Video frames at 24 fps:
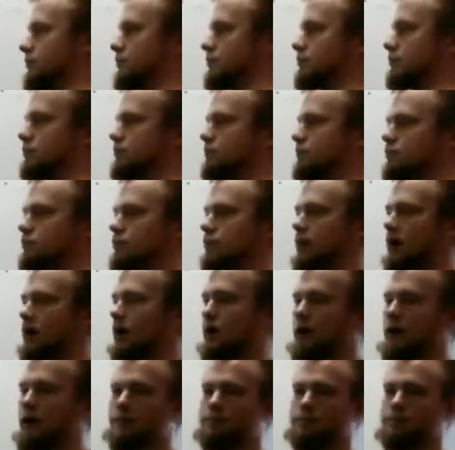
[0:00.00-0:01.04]

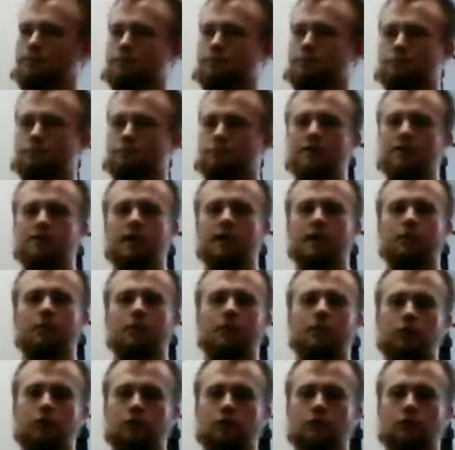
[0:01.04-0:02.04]
resonate with you. So for